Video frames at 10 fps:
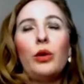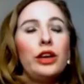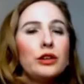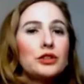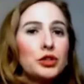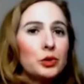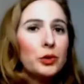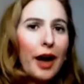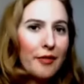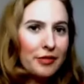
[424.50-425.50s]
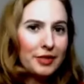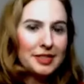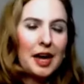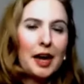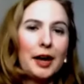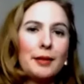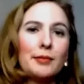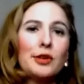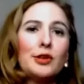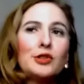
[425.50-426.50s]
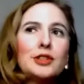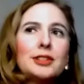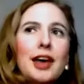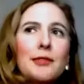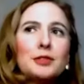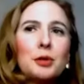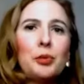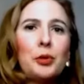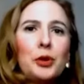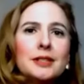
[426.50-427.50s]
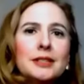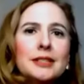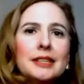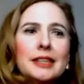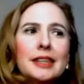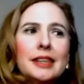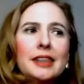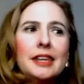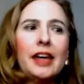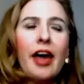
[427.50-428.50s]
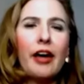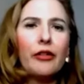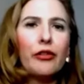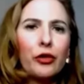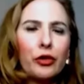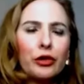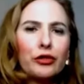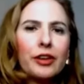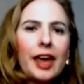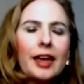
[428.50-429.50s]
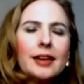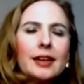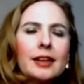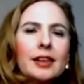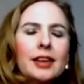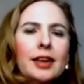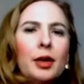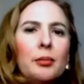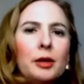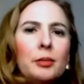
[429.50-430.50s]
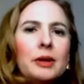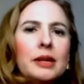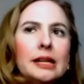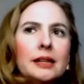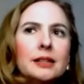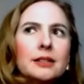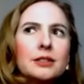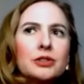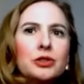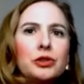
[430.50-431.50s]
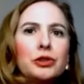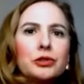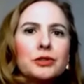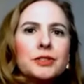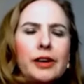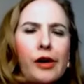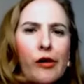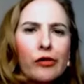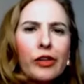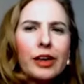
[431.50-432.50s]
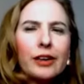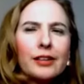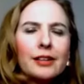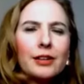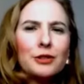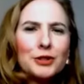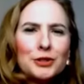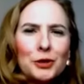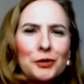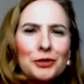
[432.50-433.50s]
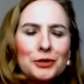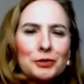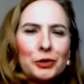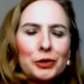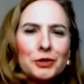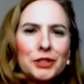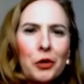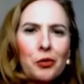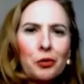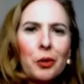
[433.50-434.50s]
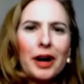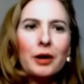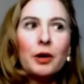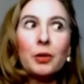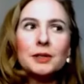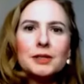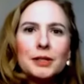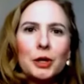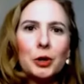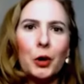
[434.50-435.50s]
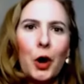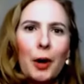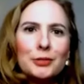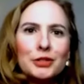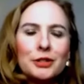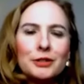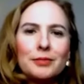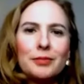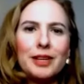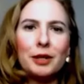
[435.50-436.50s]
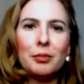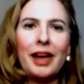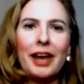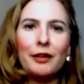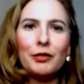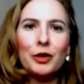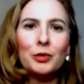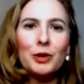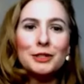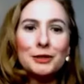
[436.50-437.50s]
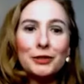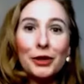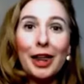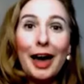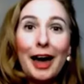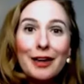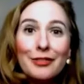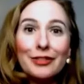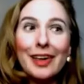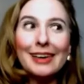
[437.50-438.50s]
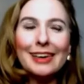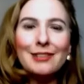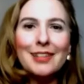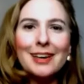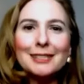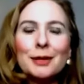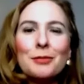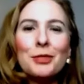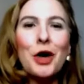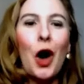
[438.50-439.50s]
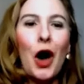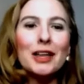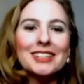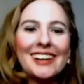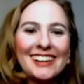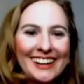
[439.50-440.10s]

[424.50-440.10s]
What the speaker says: Well, you do have the time. You just have to put the effort and the commitment in to yourself. Like, you deserve this for yourself, right? What's the other option? Be in pain for the rest of your life? Like, right. Give that some thought.